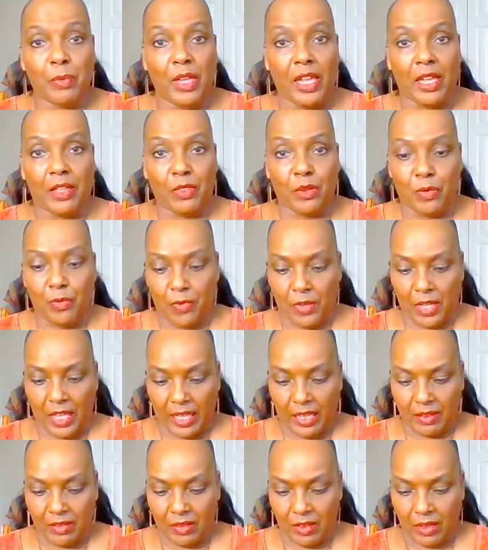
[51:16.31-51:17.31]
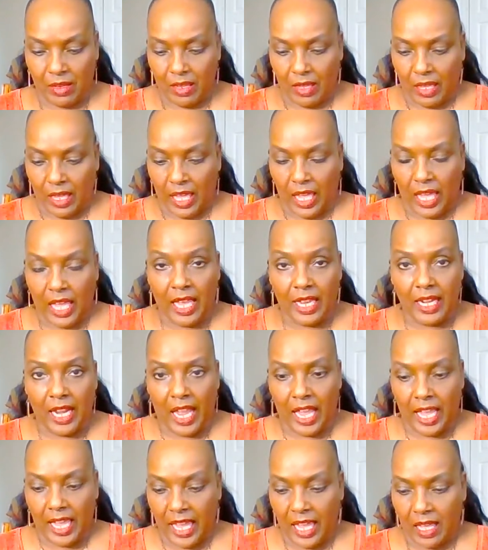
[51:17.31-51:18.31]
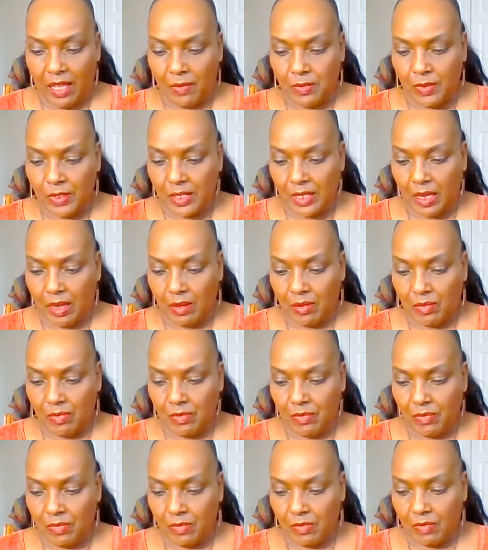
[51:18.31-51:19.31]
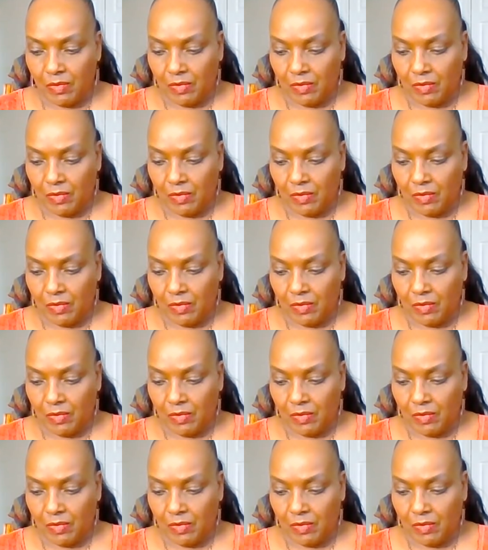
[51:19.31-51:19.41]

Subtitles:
Panther fan, and I have some